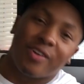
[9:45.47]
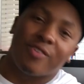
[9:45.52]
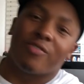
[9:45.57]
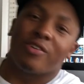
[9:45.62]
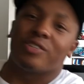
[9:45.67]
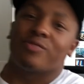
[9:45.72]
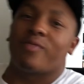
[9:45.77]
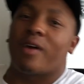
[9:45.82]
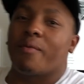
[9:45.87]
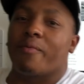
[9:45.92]

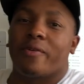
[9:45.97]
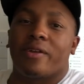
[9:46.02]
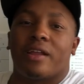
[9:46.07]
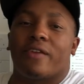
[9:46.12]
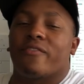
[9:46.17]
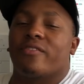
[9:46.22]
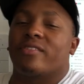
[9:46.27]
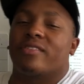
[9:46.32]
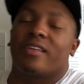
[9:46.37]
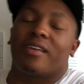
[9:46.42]
Chris Webber and
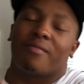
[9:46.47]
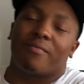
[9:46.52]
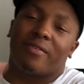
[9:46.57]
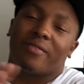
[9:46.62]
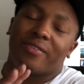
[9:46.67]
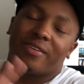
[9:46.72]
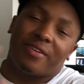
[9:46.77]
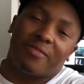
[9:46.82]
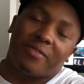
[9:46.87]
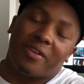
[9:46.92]
everything,
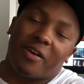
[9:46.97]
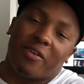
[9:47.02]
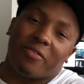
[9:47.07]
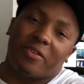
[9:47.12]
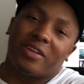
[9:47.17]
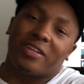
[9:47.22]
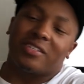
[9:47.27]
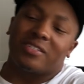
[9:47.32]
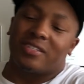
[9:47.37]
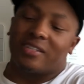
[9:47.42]
but you know, we're not
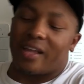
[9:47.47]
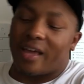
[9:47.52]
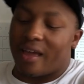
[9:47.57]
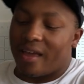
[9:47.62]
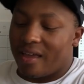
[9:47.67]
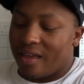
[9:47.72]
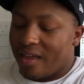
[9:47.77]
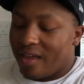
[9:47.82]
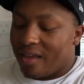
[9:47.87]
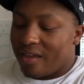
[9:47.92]
gonna get into
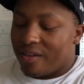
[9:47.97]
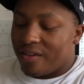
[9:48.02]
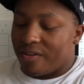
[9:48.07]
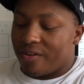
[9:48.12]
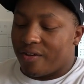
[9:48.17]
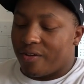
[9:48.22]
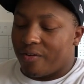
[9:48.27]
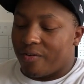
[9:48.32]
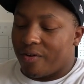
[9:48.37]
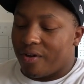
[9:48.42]
that, you
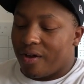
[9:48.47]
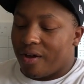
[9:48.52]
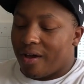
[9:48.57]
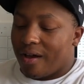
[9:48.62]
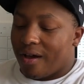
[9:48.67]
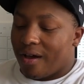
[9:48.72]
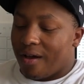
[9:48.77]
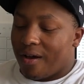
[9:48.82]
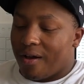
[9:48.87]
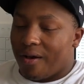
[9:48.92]
know.
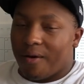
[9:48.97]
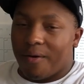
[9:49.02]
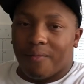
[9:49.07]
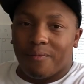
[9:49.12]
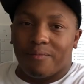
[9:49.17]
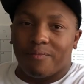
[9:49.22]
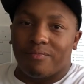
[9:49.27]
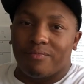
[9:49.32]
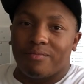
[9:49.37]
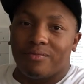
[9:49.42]
Um,
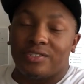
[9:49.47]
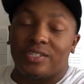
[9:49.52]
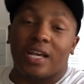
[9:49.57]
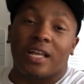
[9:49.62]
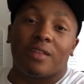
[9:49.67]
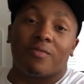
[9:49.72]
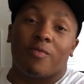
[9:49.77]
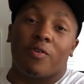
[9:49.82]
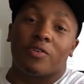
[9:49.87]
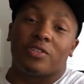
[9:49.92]

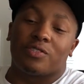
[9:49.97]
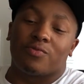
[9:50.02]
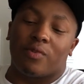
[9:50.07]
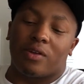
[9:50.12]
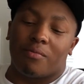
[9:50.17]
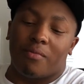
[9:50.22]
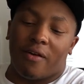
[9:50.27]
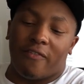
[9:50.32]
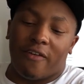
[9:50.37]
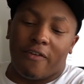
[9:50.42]
Jalen Rose is
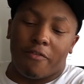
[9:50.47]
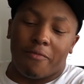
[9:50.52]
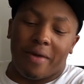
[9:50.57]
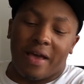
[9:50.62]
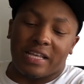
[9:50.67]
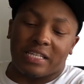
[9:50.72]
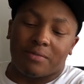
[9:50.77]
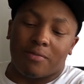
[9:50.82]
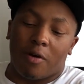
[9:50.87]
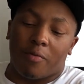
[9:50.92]
one of my favorite
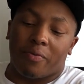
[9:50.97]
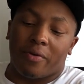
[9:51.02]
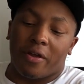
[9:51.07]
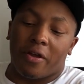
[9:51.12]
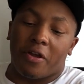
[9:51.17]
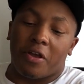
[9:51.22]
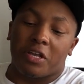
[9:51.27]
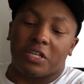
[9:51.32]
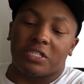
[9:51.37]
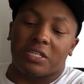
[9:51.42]
basketball
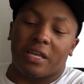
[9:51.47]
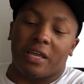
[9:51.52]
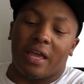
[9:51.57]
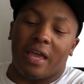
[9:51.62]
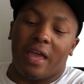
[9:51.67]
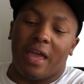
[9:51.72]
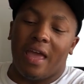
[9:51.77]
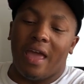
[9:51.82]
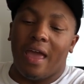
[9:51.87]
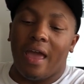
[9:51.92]
players.
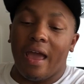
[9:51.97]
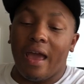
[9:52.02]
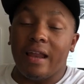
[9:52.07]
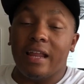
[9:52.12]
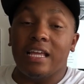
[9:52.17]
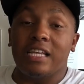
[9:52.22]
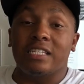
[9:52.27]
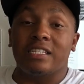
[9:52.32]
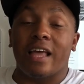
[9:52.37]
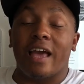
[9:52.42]

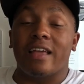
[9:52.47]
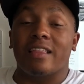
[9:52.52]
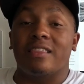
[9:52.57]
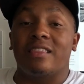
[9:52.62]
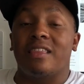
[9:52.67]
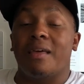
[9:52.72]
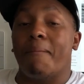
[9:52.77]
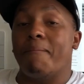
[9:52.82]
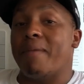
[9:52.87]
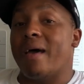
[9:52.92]
And he's like
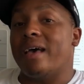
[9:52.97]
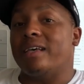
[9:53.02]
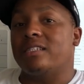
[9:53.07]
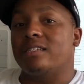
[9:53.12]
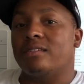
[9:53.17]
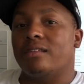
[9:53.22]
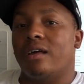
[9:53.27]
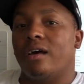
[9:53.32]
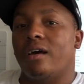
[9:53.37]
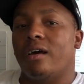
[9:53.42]
the
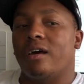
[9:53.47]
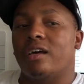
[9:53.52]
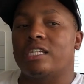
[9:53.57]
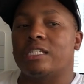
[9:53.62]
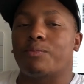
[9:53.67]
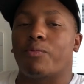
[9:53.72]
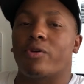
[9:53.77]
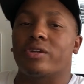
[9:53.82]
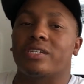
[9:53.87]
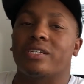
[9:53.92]
best uh,
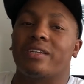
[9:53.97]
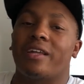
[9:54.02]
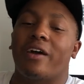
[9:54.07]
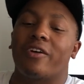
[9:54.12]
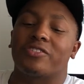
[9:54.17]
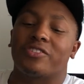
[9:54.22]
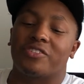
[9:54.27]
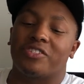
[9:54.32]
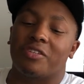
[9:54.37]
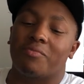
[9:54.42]
sports
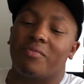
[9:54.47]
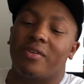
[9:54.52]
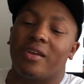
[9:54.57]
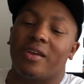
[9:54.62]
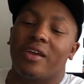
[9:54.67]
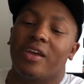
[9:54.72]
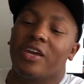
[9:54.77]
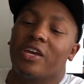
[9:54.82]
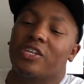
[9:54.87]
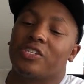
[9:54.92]
announcer to
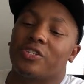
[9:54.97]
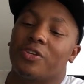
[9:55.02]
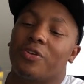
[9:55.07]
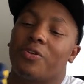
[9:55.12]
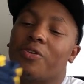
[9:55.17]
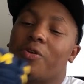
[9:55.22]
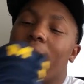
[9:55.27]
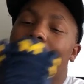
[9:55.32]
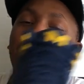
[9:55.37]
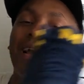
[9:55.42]
me. So
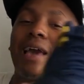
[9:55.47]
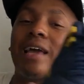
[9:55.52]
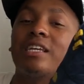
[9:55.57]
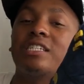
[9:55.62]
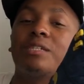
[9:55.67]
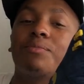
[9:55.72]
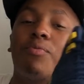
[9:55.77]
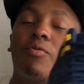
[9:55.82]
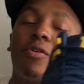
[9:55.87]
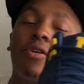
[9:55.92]
you know I gotta
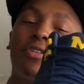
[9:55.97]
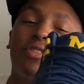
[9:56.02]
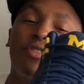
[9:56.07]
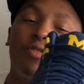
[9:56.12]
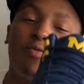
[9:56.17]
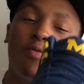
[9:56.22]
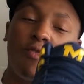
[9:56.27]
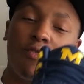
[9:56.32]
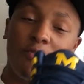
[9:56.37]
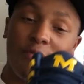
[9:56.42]
support
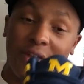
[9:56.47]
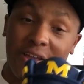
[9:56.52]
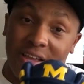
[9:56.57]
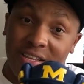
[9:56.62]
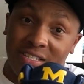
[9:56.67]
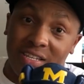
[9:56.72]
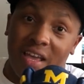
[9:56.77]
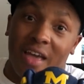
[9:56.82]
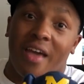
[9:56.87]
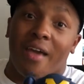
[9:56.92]
the
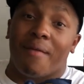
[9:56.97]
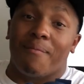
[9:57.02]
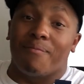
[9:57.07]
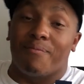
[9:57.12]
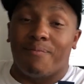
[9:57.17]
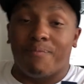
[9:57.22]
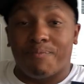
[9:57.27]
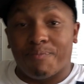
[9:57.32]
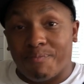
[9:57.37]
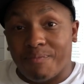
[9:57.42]
Wolverines.
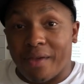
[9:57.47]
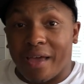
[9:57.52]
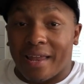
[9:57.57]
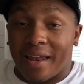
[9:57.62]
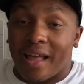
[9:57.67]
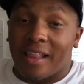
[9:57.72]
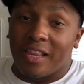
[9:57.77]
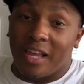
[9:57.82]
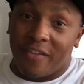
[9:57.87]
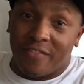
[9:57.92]

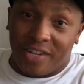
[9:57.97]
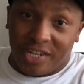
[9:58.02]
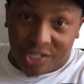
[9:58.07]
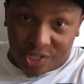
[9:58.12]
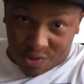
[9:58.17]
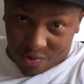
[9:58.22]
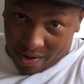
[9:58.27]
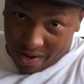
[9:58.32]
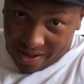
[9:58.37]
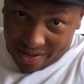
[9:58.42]
And I love
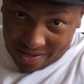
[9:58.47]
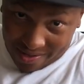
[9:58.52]
Detroit.